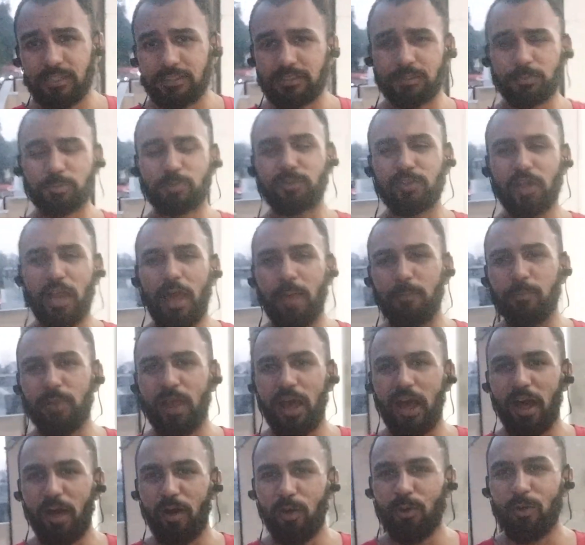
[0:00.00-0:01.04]
subscribe
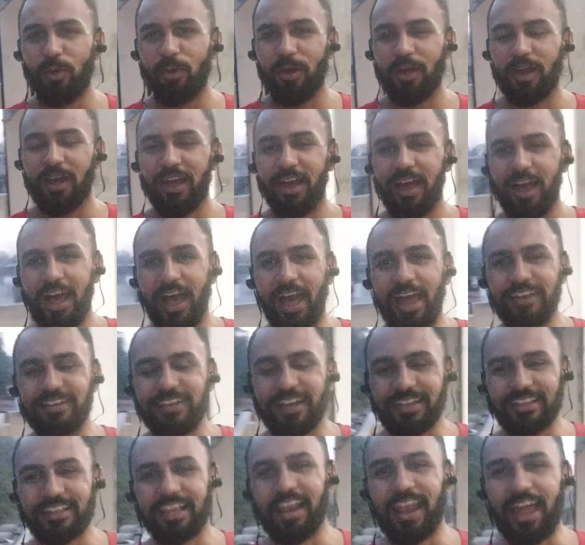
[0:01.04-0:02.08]
now and
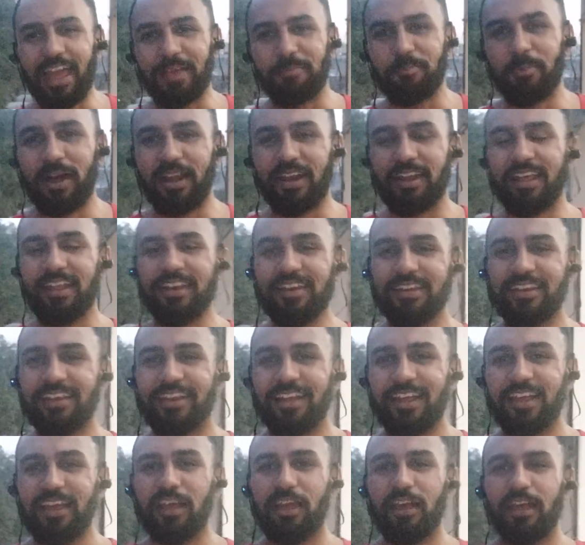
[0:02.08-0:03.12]
hit the like button.
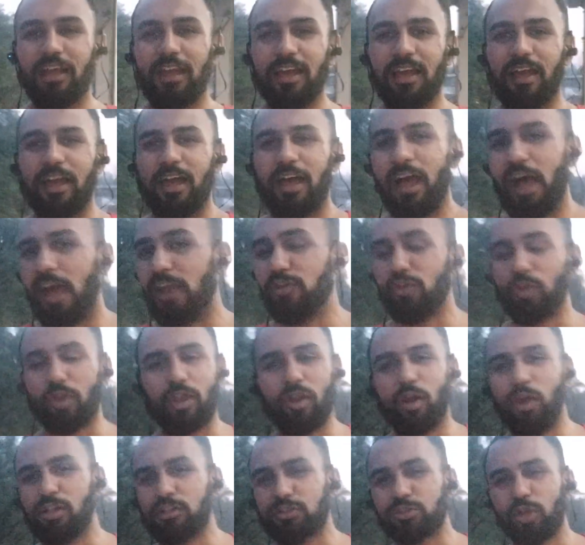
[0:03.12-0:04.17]
And you
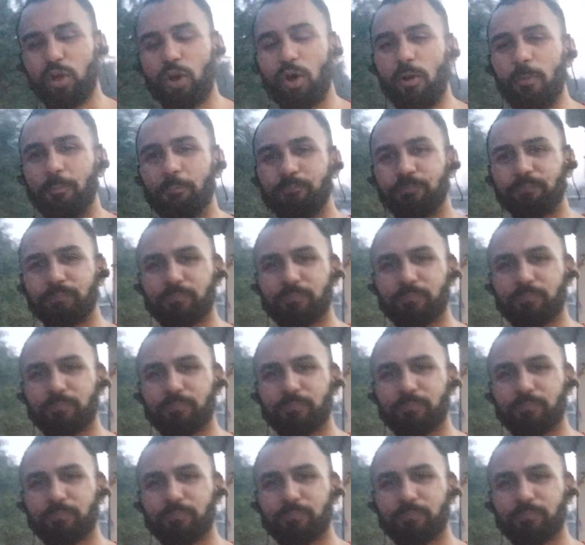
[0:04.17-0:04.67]
can also